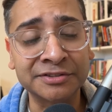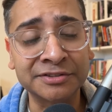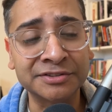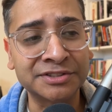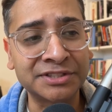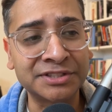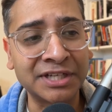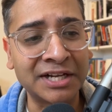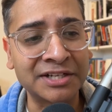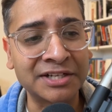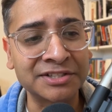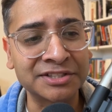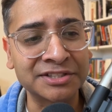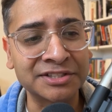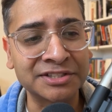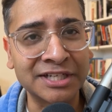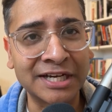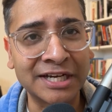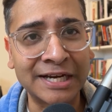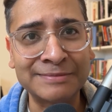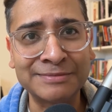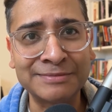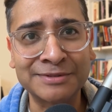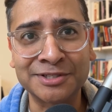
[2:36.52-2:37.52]
challenging
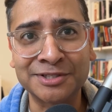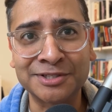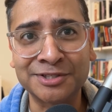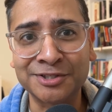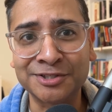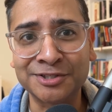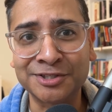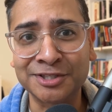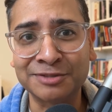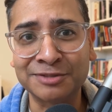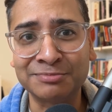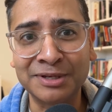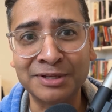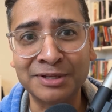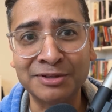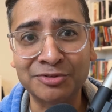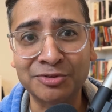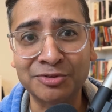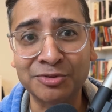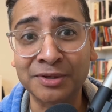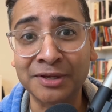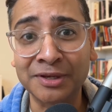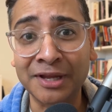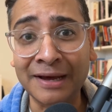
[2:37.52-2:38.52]
times, the church has been through a
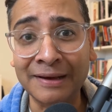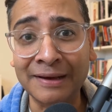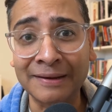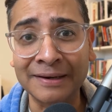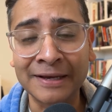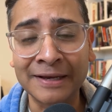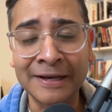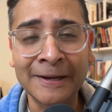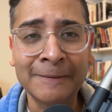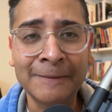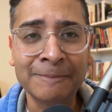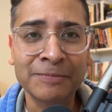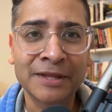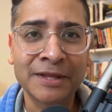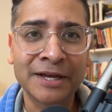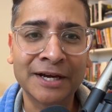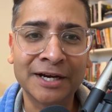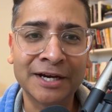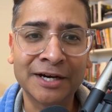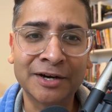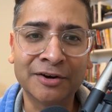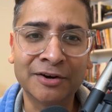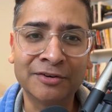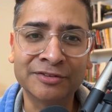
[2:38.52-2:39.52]
lot
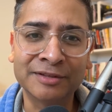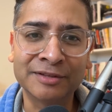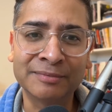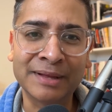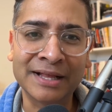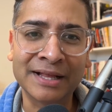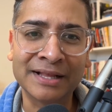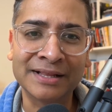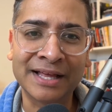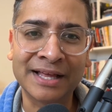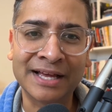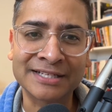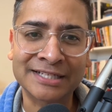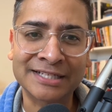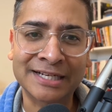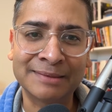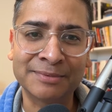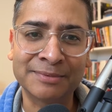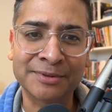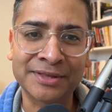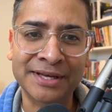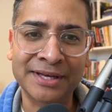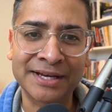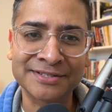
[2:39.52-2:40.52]
over the last couple
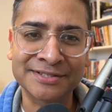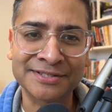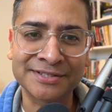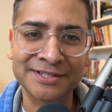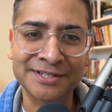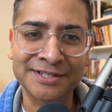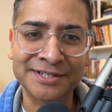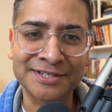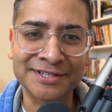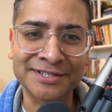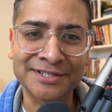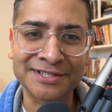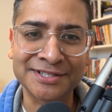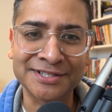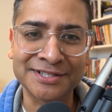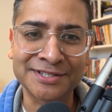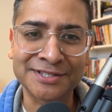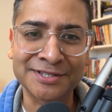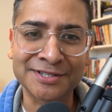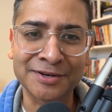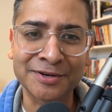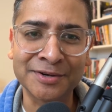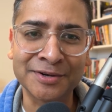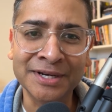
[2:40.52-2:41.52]
thousand years. And
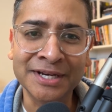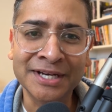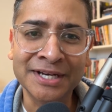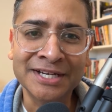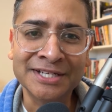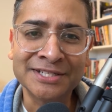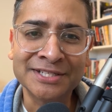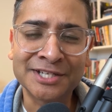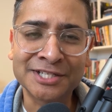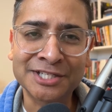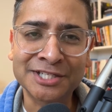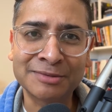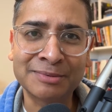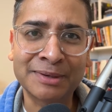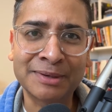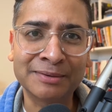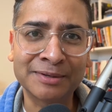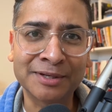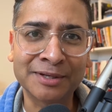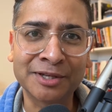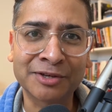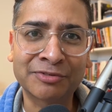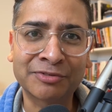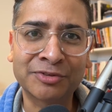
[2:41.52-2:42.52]
so just to be able to
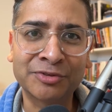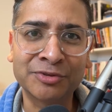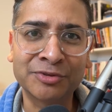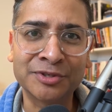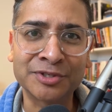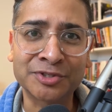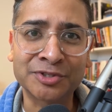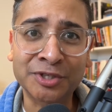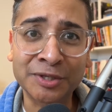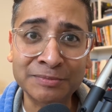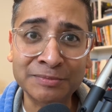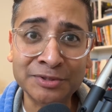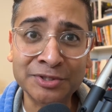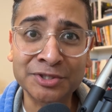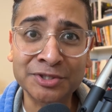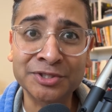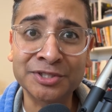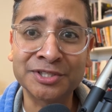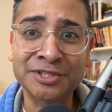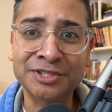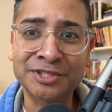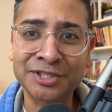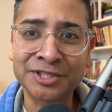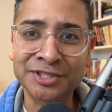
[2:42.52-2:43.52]
look through the scriptures and
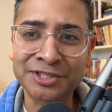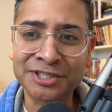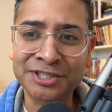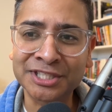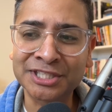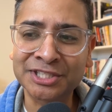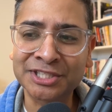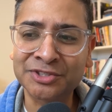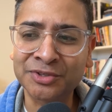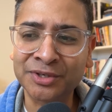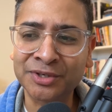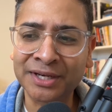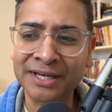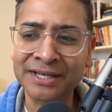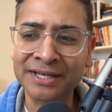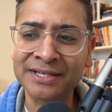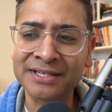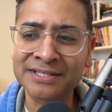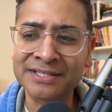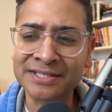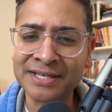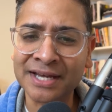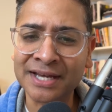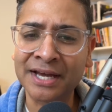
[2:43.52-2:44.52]
church history and to
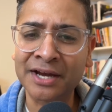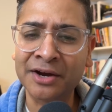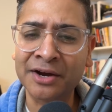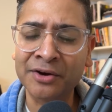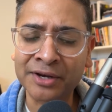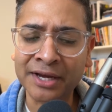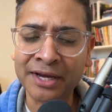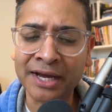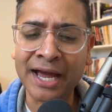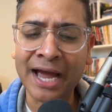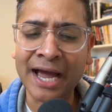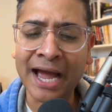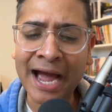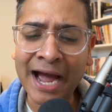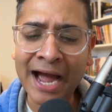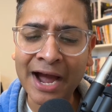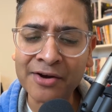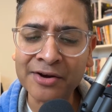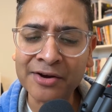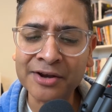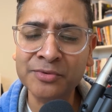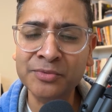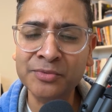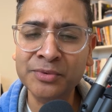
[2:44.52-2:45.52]
say, okay, how
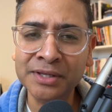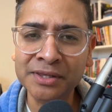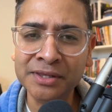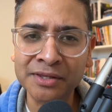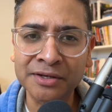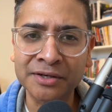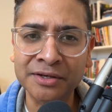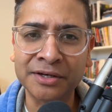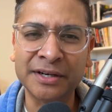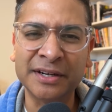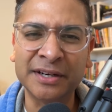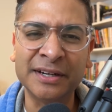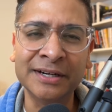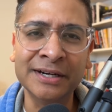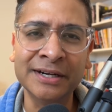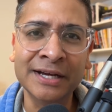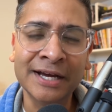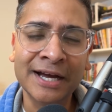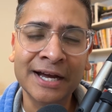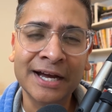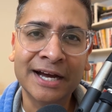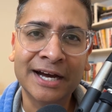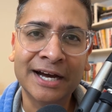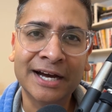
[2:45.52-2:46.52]
can we learn
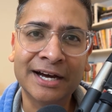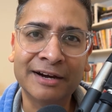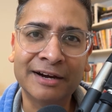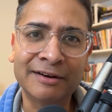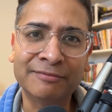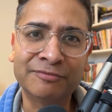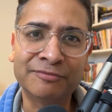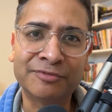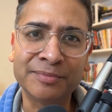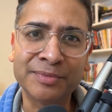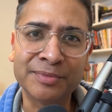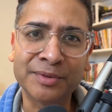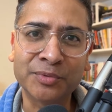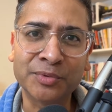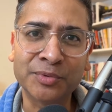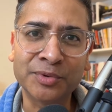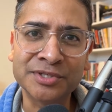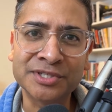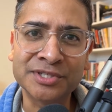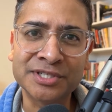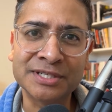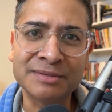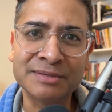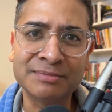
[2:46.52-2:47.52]
from the
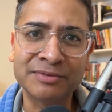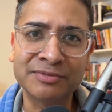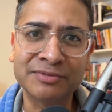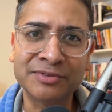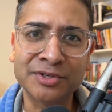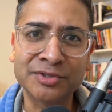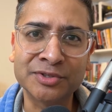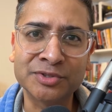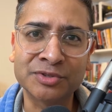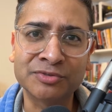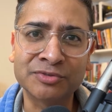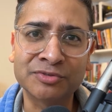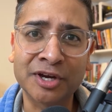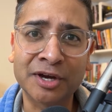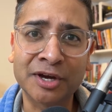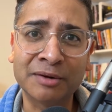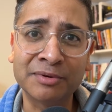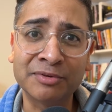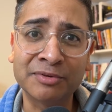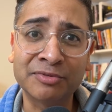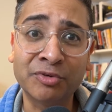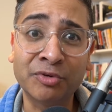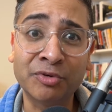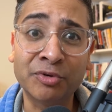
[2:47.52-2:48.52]
wisdom of those who have gone
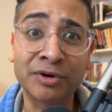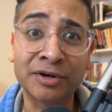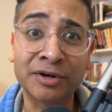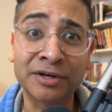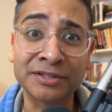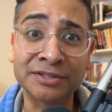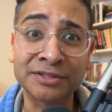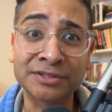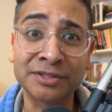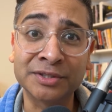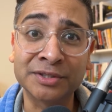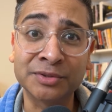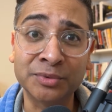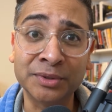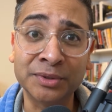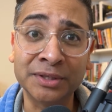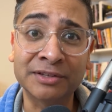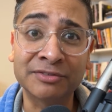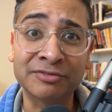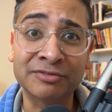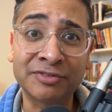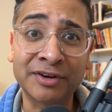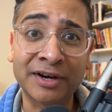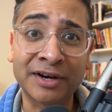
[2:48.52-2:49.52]
before so that we
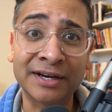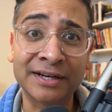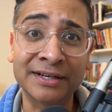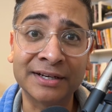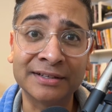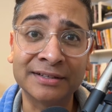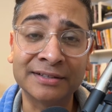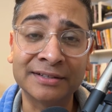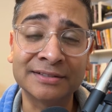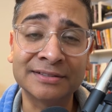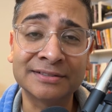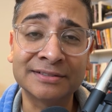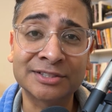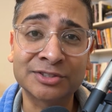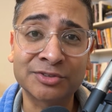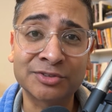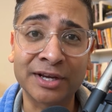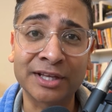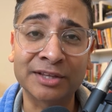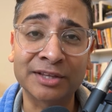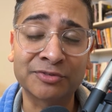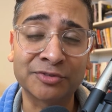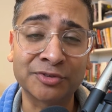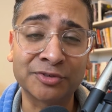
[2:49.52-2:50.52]
could find
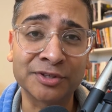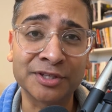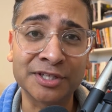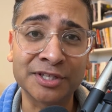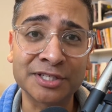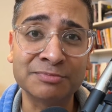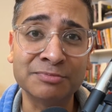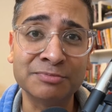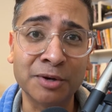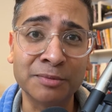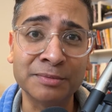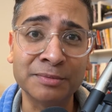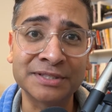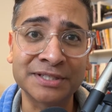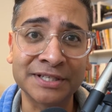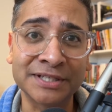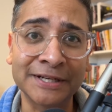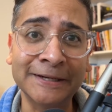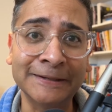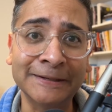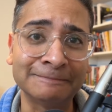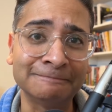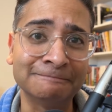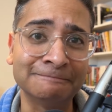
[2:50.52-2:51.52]
strength for this moment today?